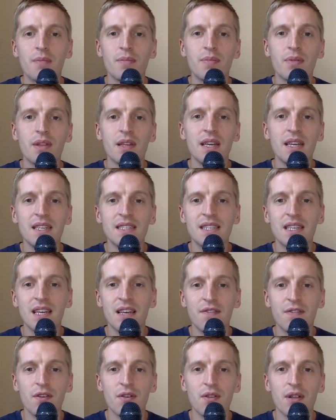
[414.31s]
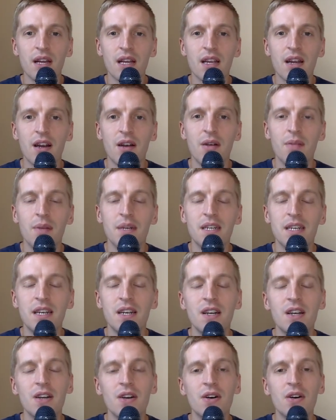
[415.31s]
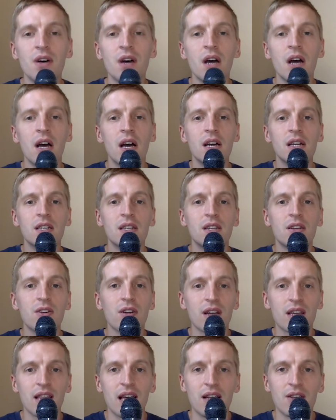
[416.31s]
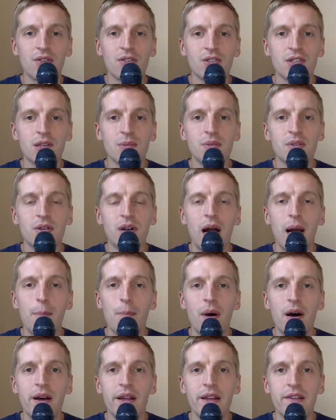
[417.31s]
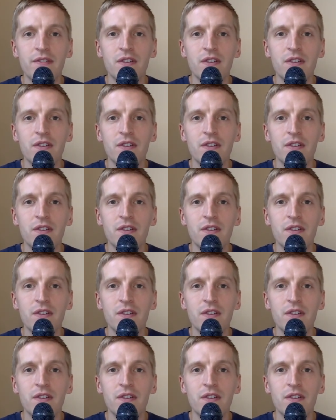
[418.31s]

Please, if you like our material, click that little subscribe button.